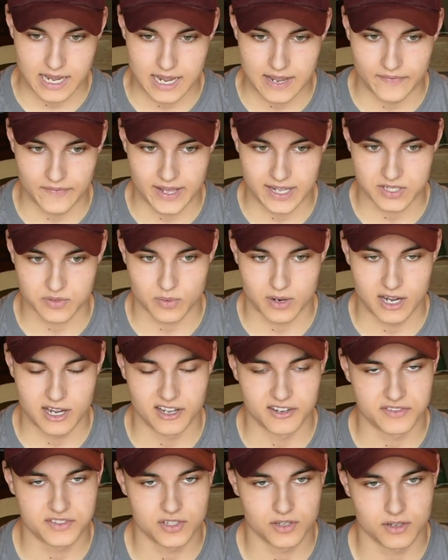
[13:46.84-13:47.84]
and that's
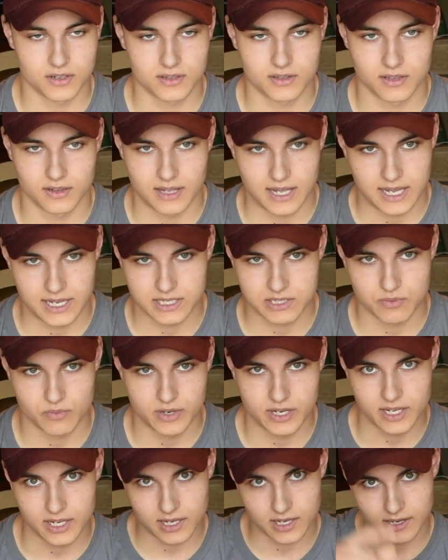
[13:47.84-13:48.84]
why I've took the last
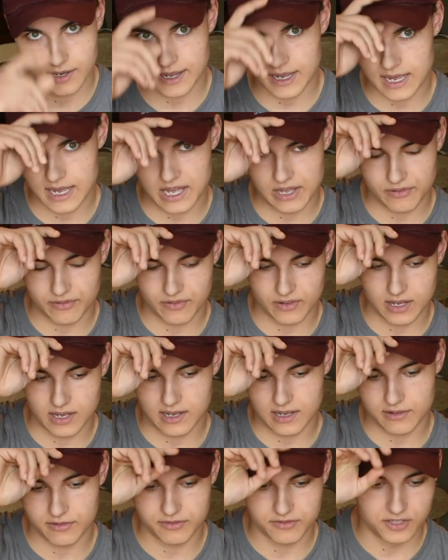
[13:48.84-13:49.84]
week and a half
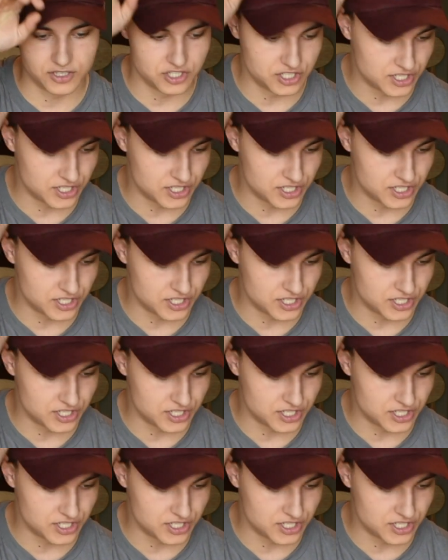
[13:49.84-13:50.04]
off the